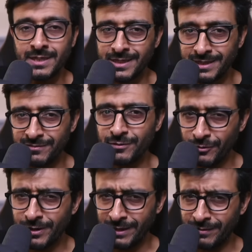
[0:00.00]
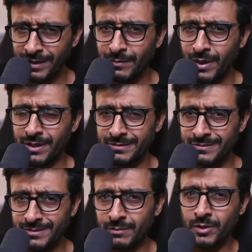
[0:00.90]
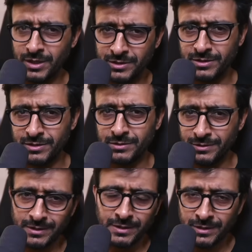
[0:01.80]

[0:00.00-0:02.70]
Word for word: if you really think about it someone else is doing